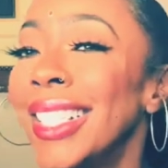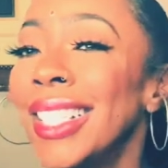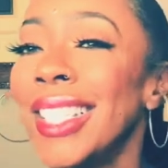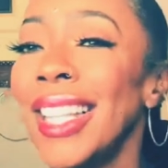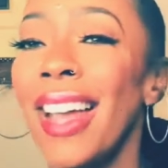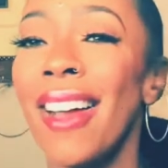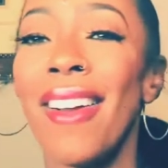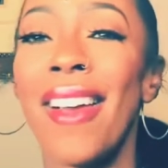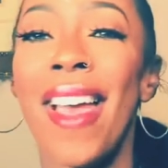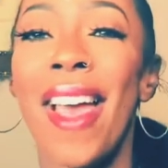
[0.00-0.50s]

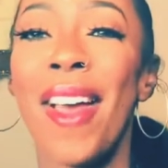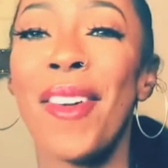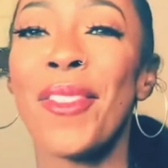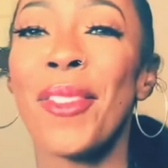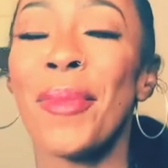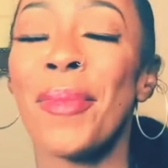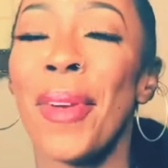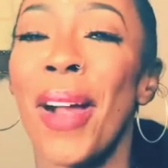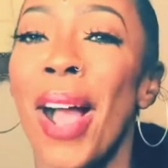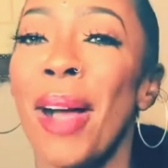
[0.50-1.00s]
don't have
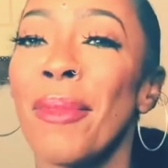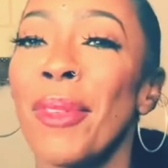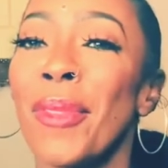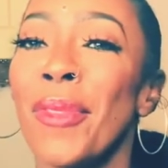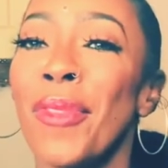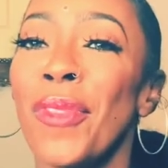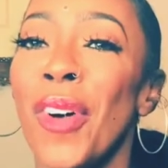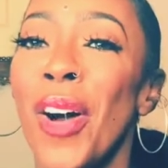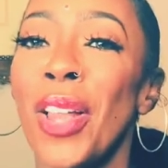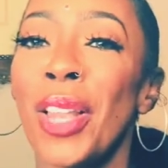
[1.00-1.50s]
a
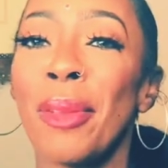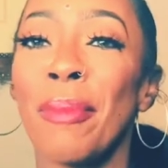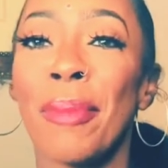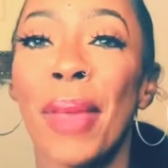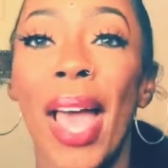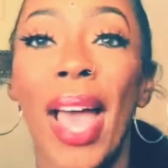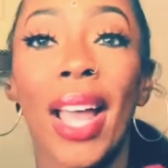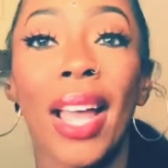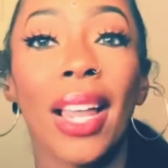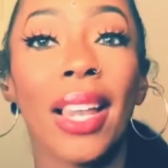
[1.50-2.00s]
problem falling
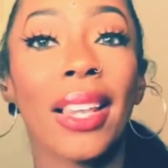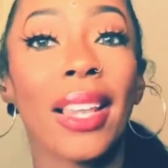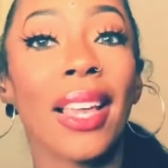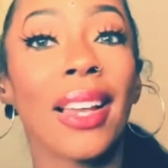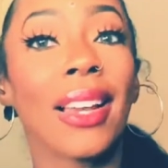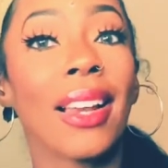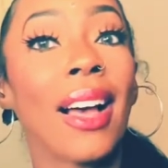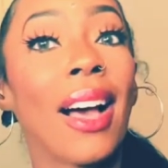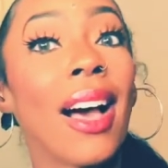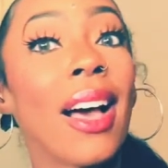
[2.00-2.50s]
back and
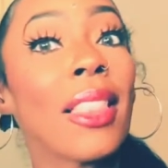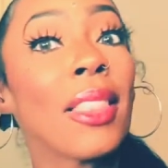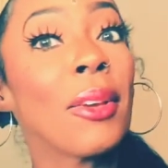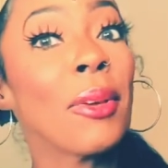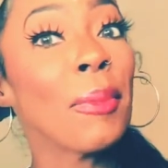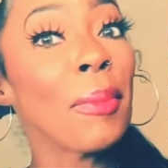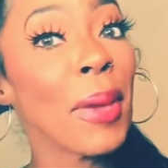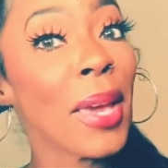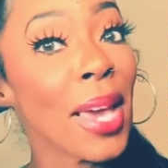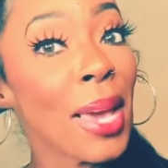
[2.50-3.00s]
letting
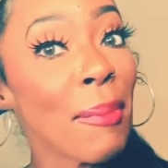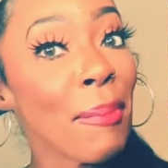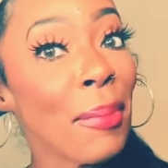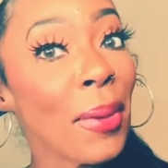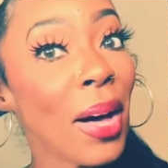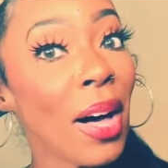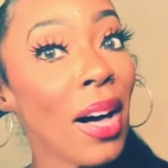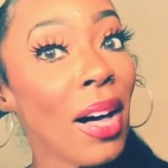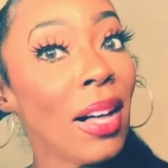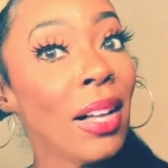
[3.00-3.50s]
other
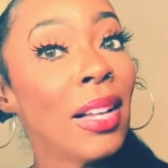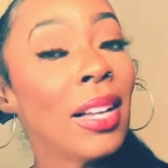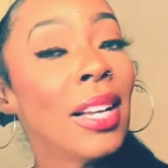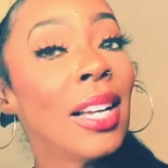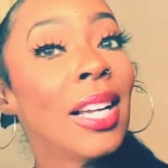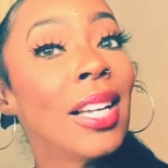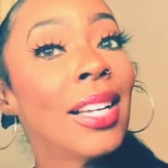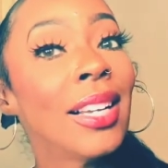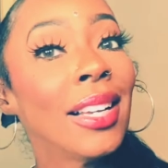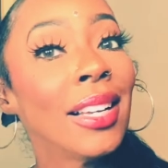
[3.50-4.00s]
people
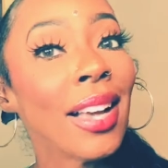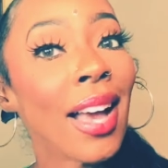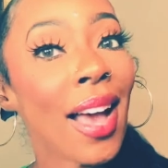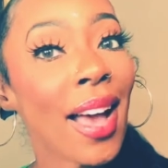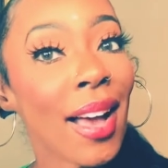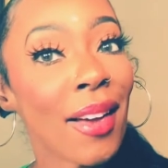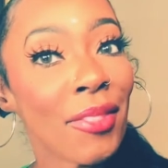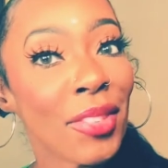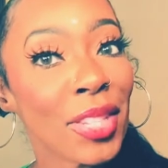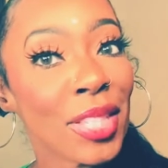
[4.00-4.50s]

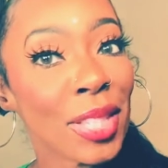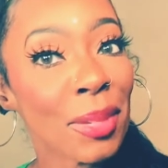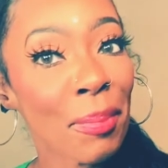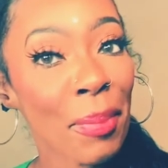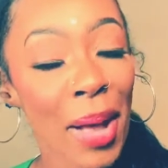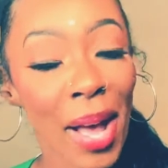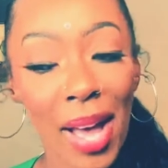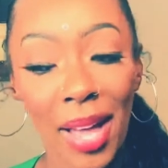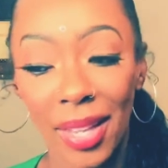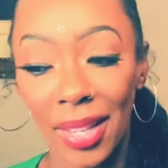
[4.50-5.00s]
have the
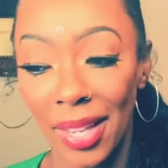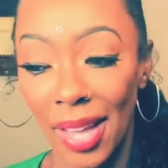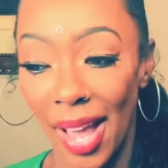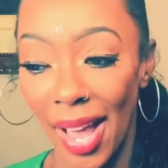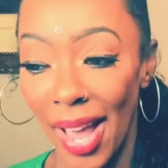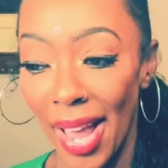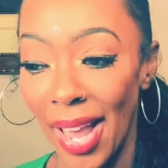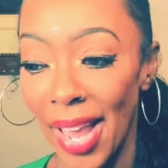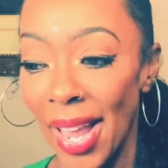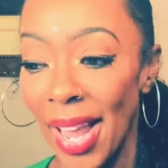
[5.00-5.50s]

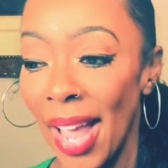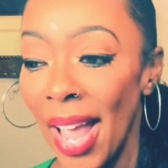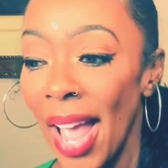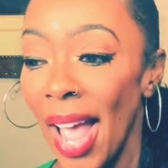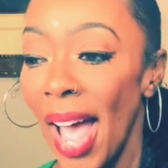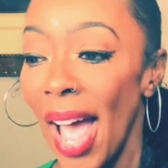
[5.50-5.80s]
spotlight,